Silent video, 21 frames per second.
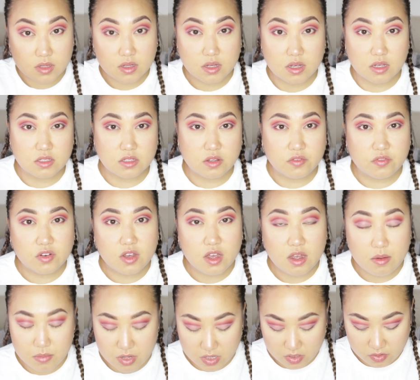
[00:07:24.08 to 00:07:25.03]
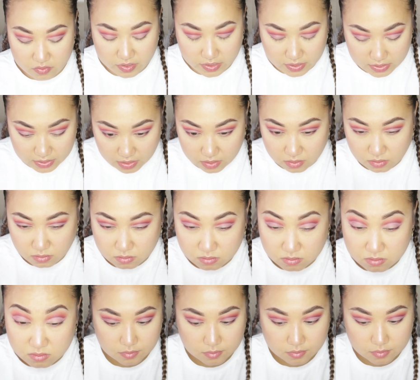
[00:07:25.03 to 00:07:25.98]
Okay, so I've cut my crease out.
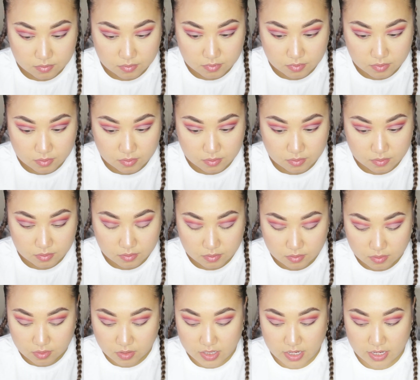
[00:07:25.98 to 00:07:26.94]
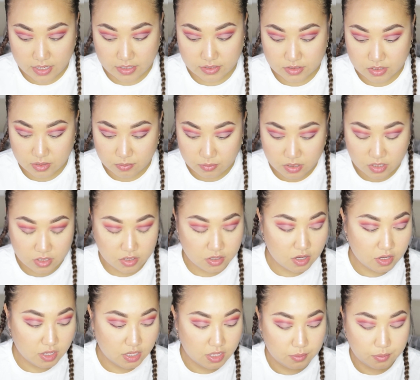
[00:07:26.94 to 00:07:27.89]
Okay, so I'm going to
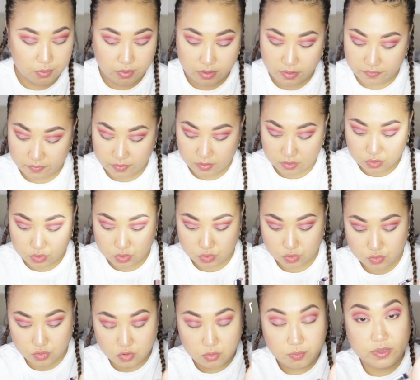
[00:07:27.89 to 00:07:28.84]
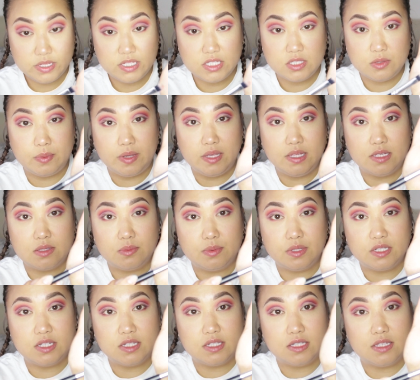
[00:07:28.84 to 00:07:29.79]
go in with Strawberry Sweets,
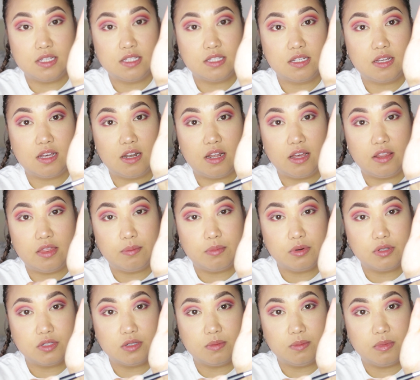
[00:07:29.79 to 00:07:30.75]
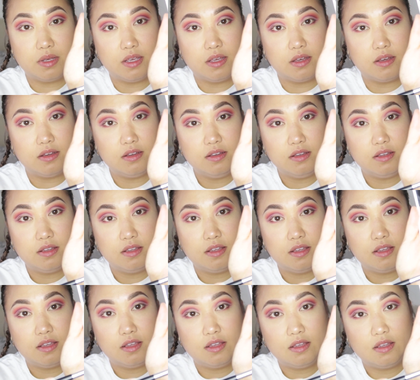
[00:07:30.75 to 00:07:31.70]
which is this colour at the bottom here.
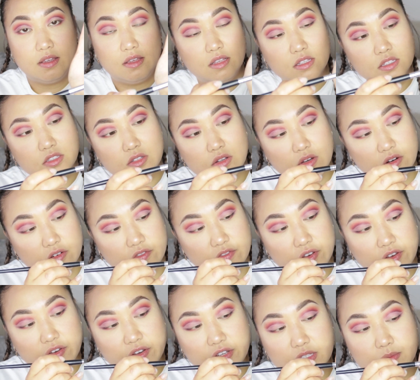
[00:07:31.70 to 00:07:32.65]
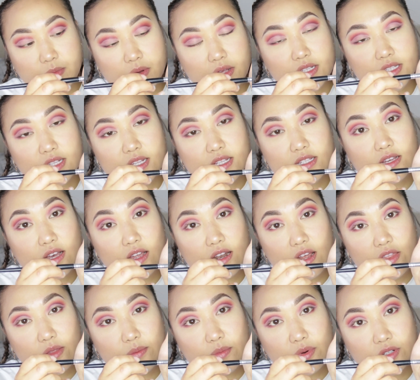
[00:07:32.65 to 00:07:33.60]
It's not going to focus, but it's this colour
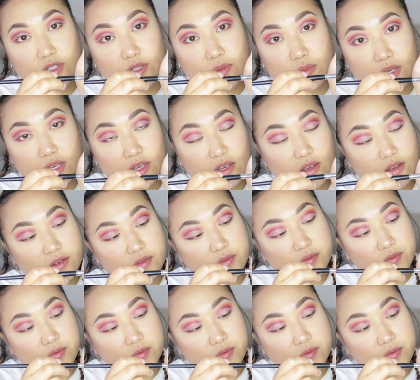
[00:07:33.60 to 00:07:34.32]
at the bottom here.